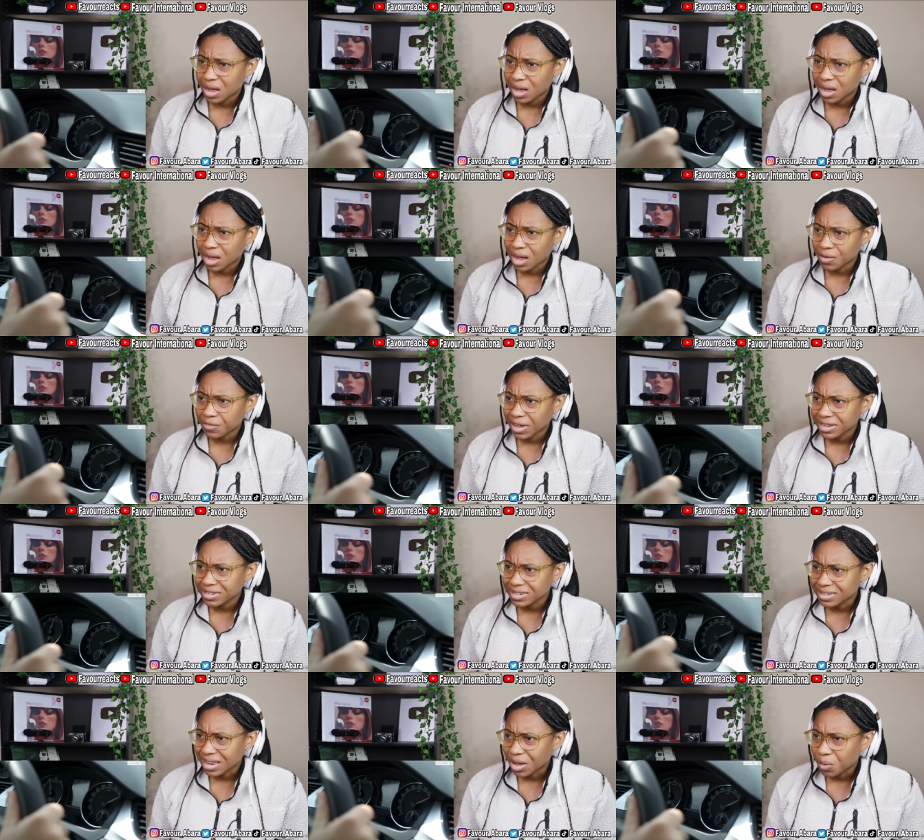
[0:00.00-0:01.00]
on,
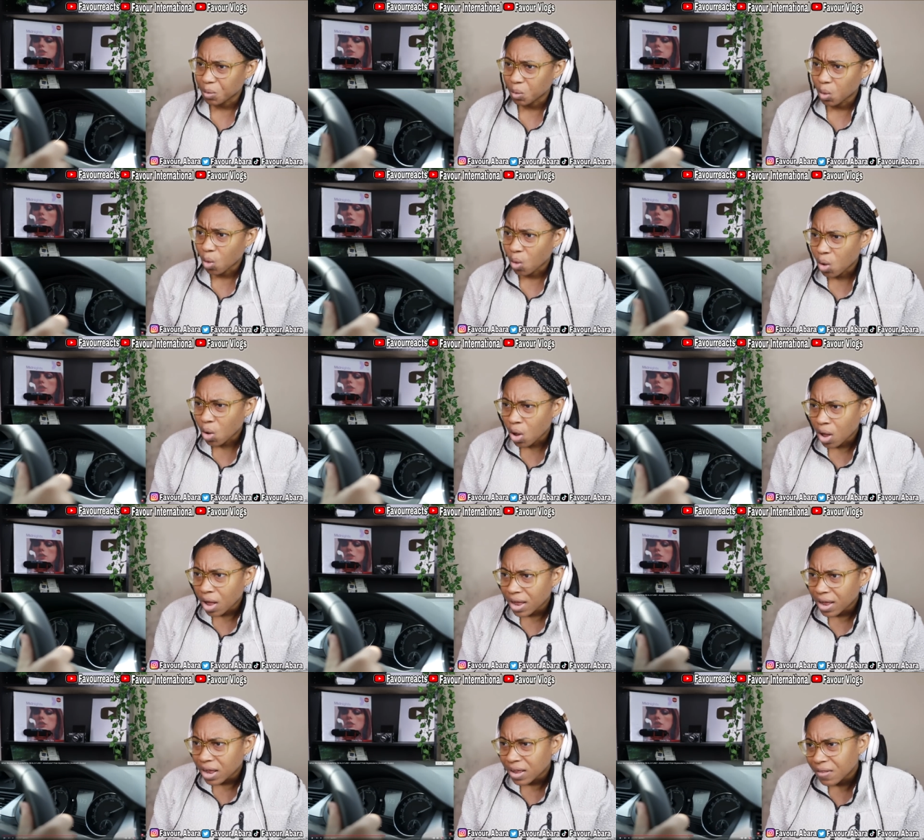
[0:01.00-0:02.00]
little. What
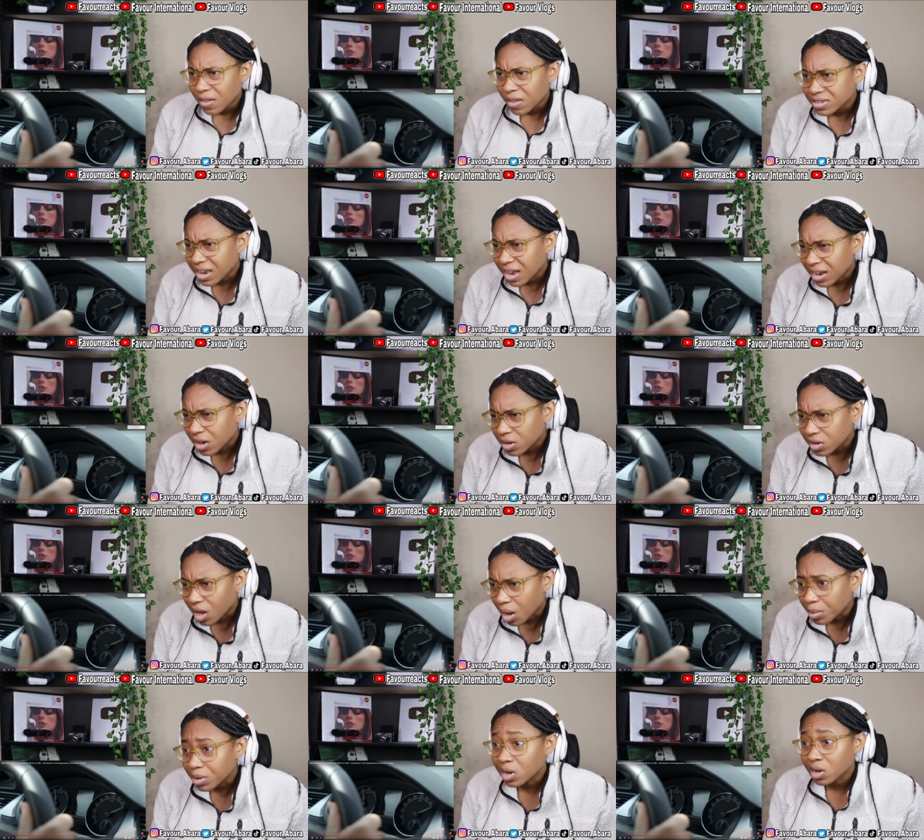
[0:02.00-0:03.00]
is this? Is that kilo-
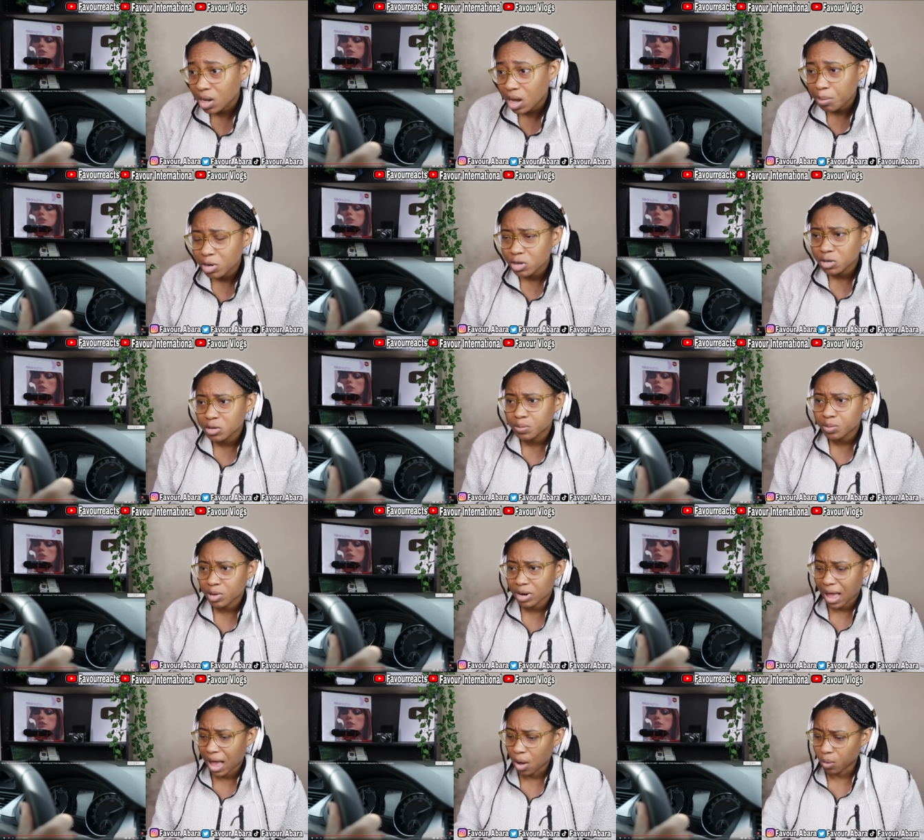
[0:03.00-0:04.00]
kilometers per
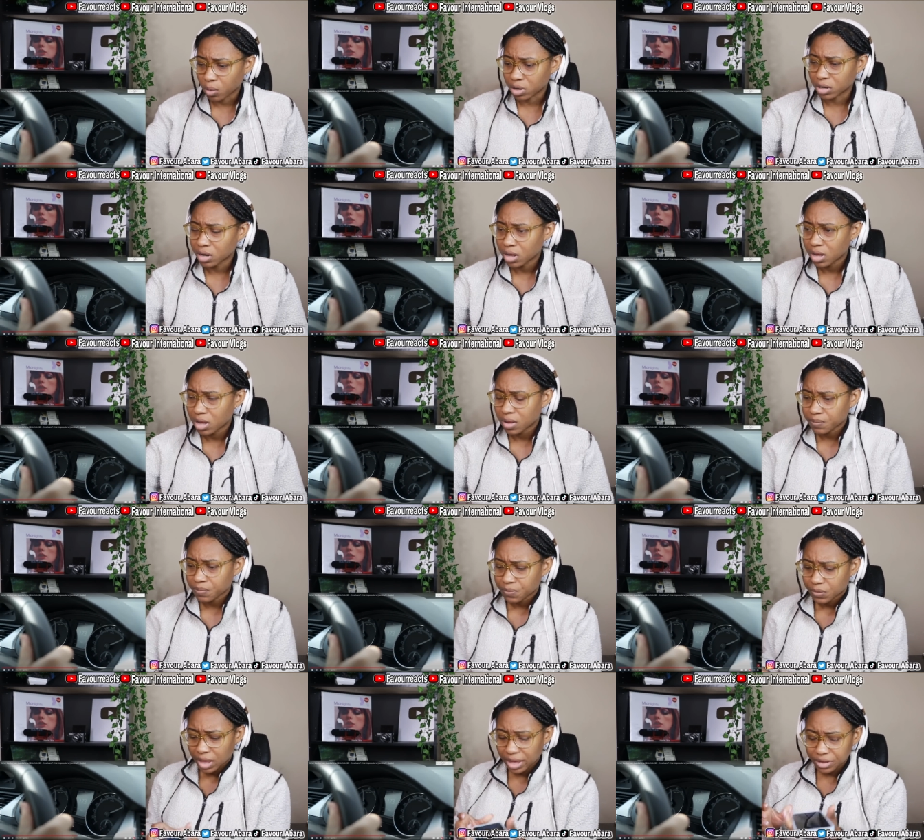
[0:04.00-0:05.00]
hour?
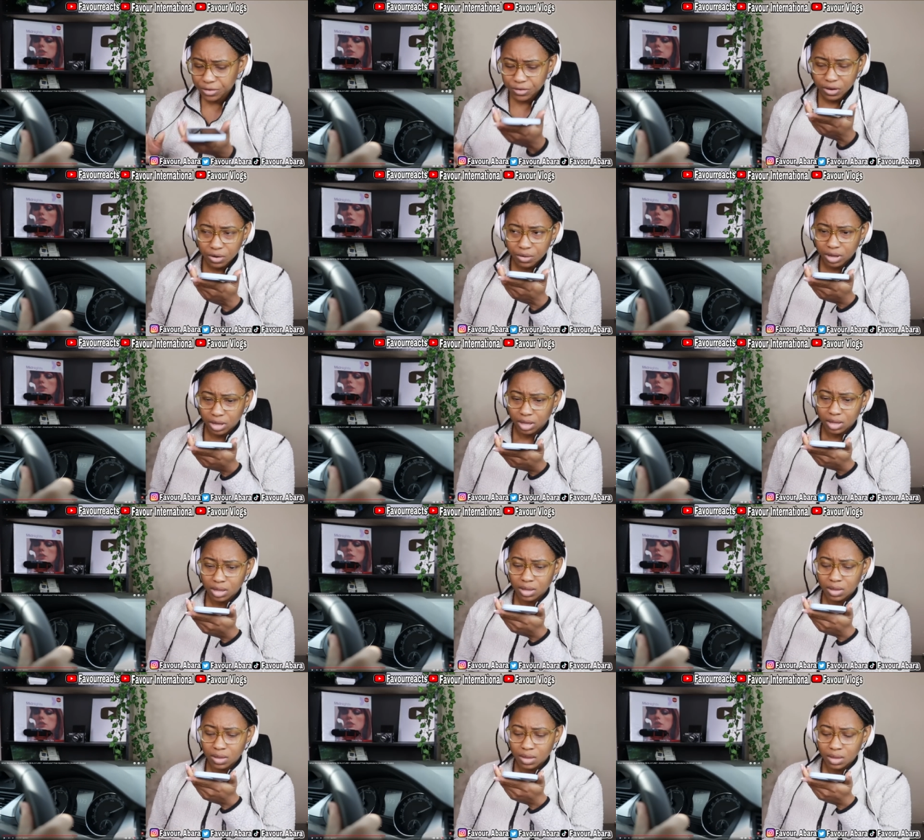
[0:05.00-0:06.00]
Hey Siri,
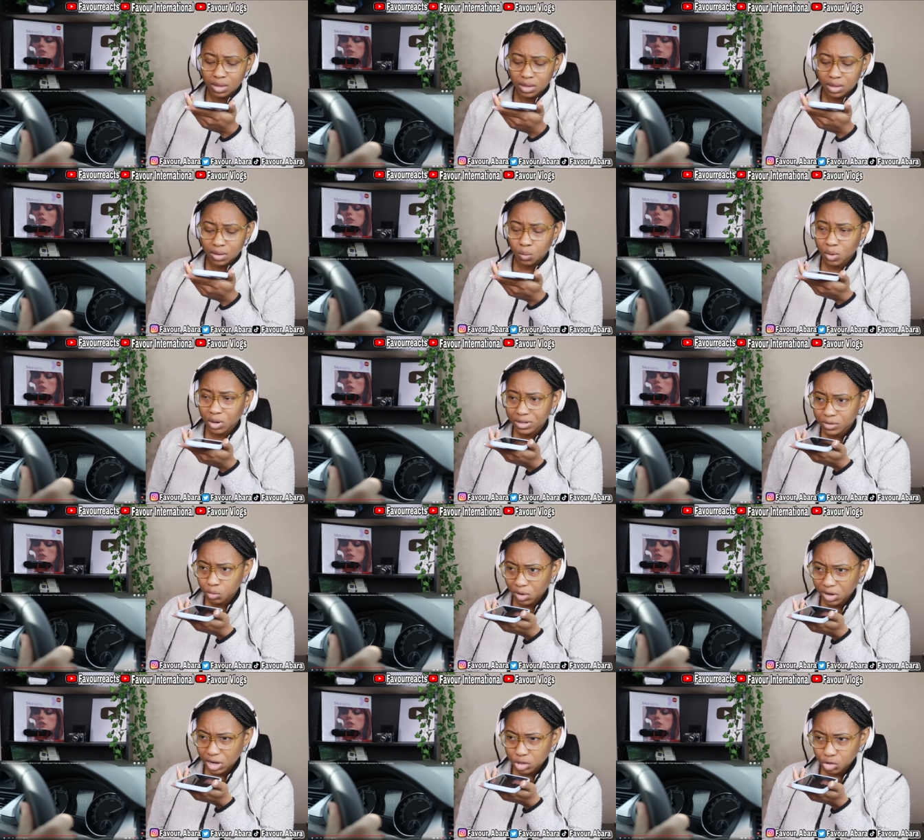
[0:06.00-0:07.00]
what's
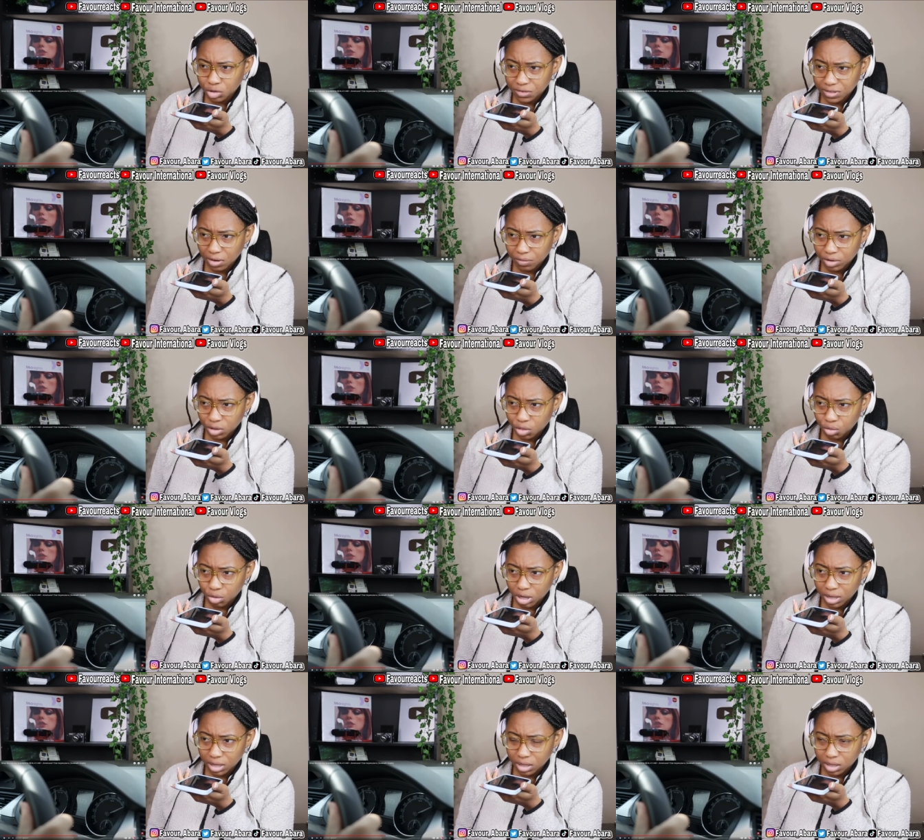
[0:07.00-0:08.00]

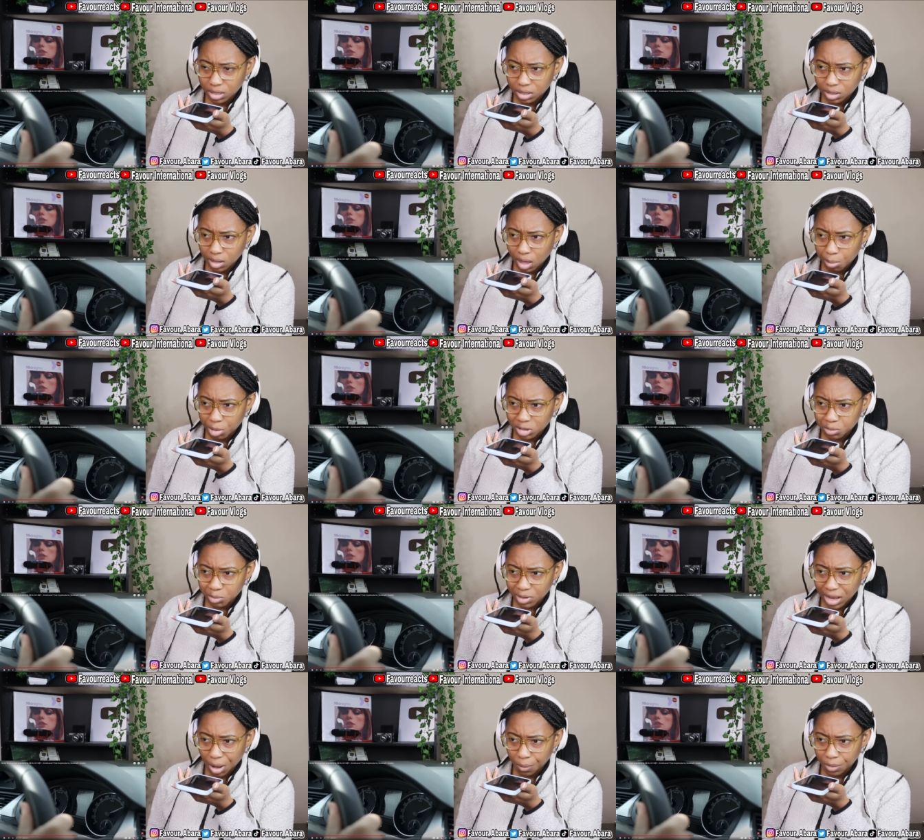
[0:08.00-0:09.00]
173 kilometers per
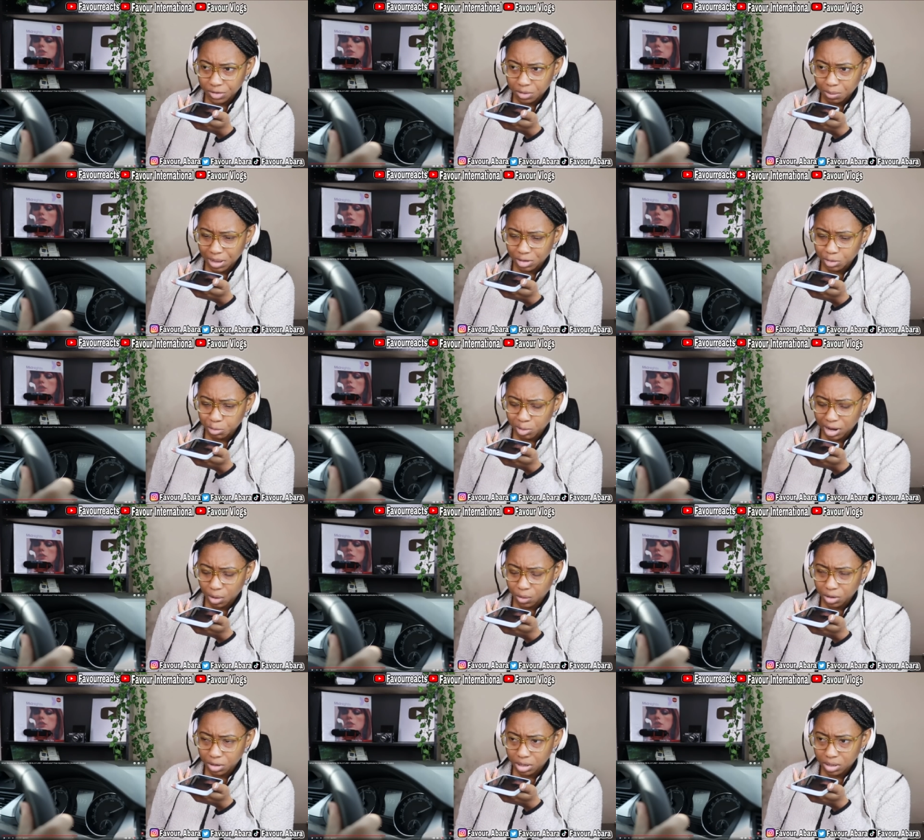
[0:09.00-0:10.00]
hour to miles per hour?